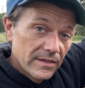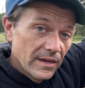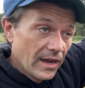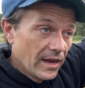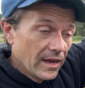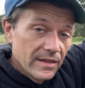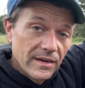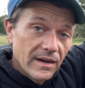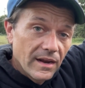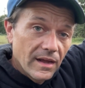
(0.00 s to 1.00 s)

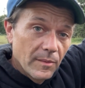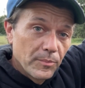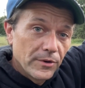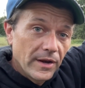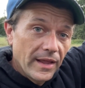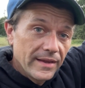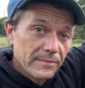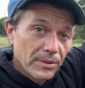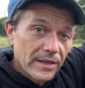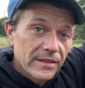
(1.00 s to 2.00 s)
I'll put a
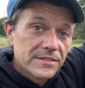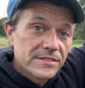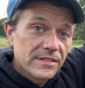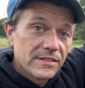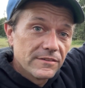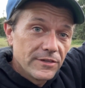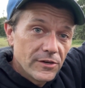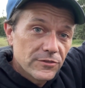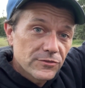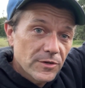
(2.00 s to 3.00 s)
playlist in the video
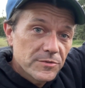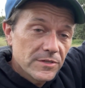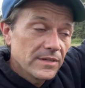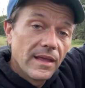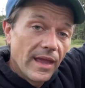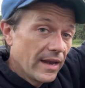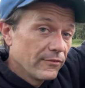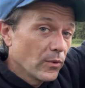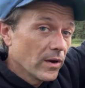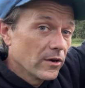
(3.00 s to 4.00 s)
description. And if
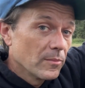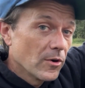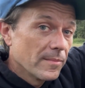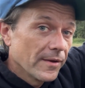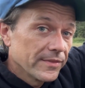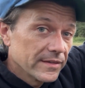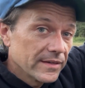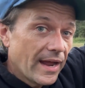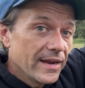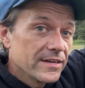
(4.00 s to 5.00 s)
you want to know more about the
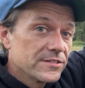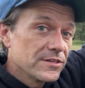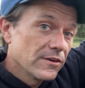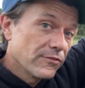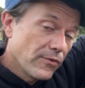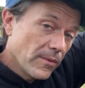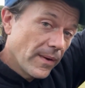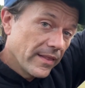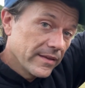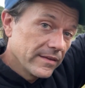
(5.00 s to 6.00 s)
IH Sierra Fall
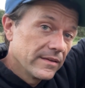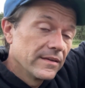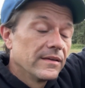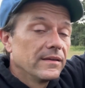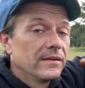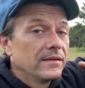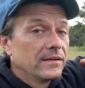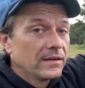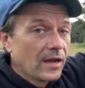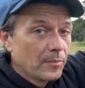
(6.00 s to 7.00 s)
Rally,
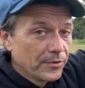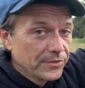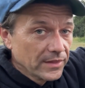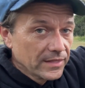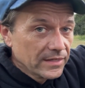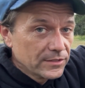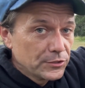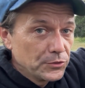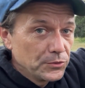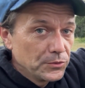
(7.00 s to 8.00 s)
I'll put the link
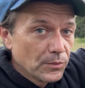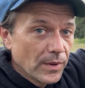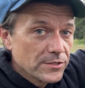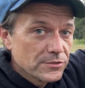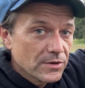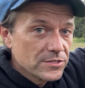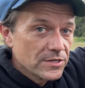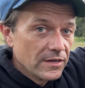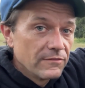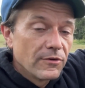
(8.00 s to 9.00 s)
to the registration
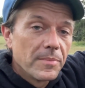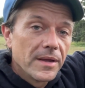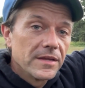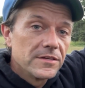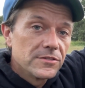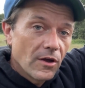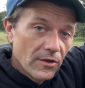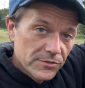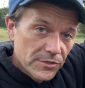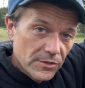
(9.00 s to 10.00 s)
and info page
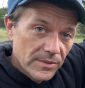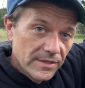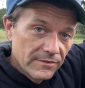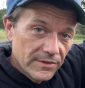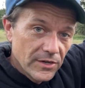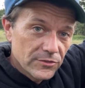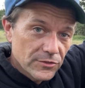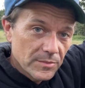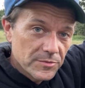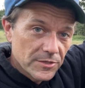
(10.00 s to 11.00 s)
also in the video
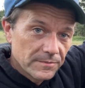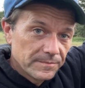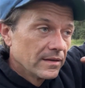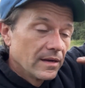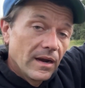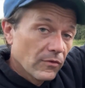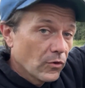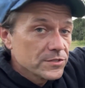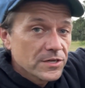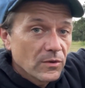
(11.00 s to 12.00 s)
description. And of
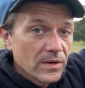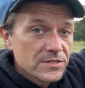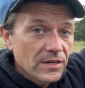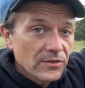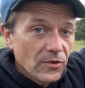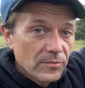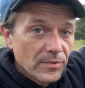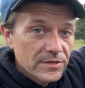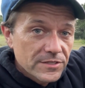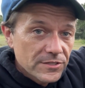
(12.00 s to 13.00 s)
course, you're going to want to check out the Holden
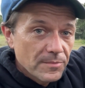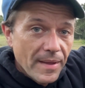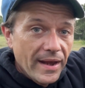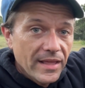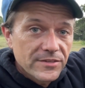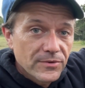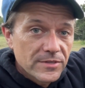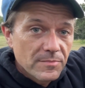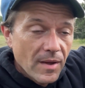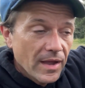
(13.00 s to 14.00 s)
brothers because they're badass friends
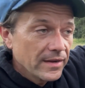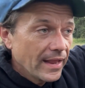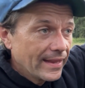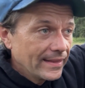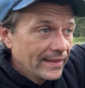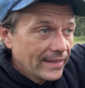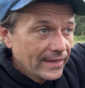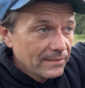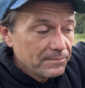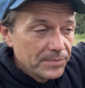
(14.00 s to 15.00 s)
of mine and
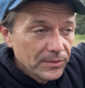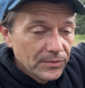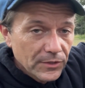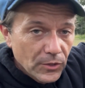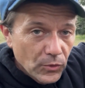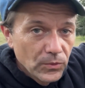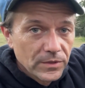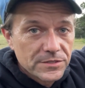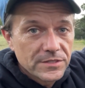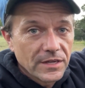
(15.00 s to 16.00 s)
they build the
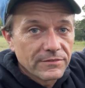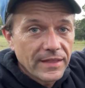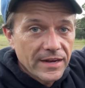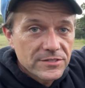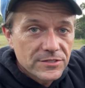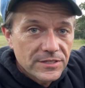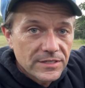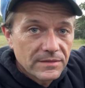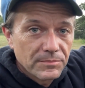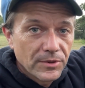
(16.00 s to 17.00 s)
coolest stuff. They
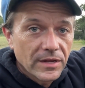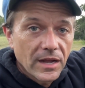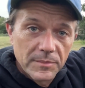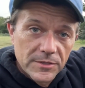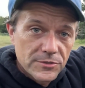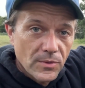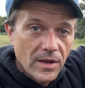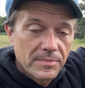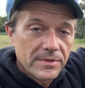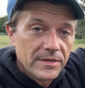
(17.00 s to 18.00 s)
actually put a Cummins
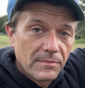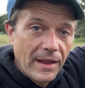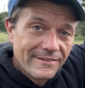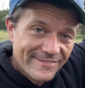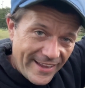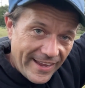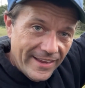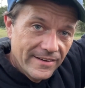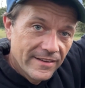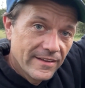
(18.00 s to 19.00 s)
swap in my
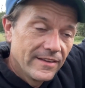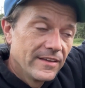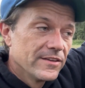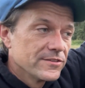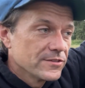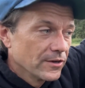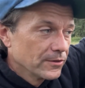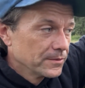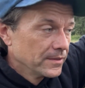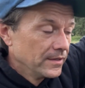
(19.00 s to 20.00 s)
van.
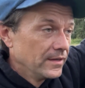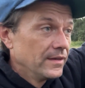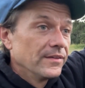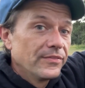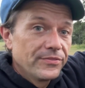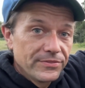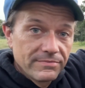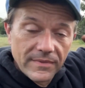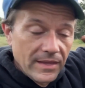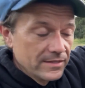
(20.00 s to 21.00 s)
So
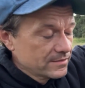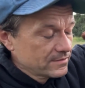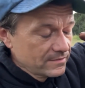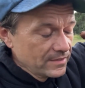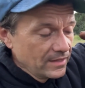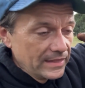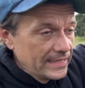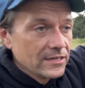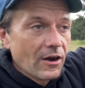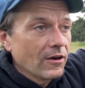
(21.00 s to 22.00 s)
it's the
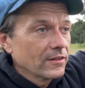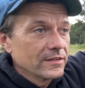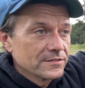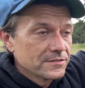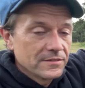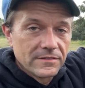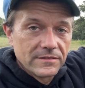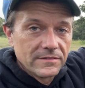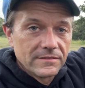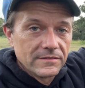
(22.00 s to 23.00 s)
gnarliest
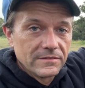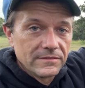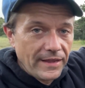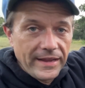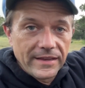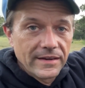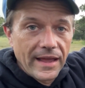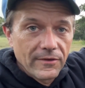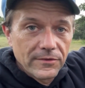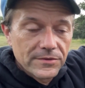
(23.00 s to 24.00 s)
van now.